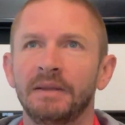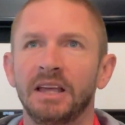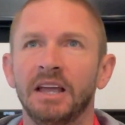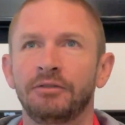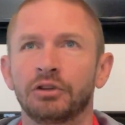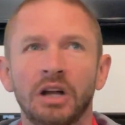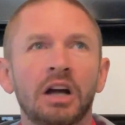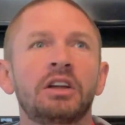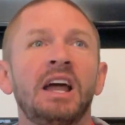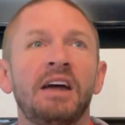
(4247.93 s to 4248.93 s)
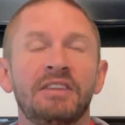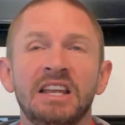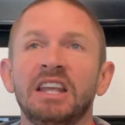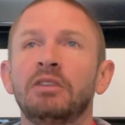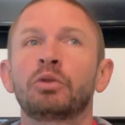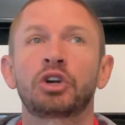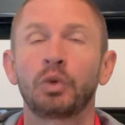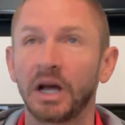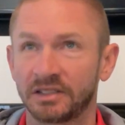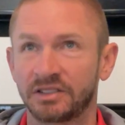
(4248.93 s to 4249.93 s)
If you're not going to have any
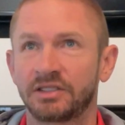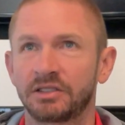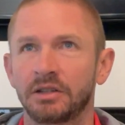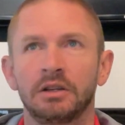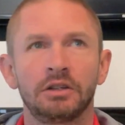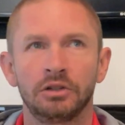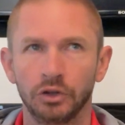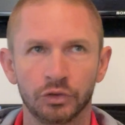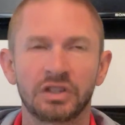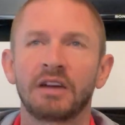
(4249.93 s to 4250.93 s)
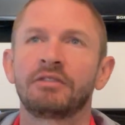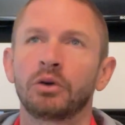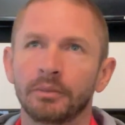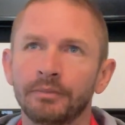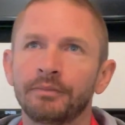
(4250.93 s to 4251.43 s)
requests, use that form.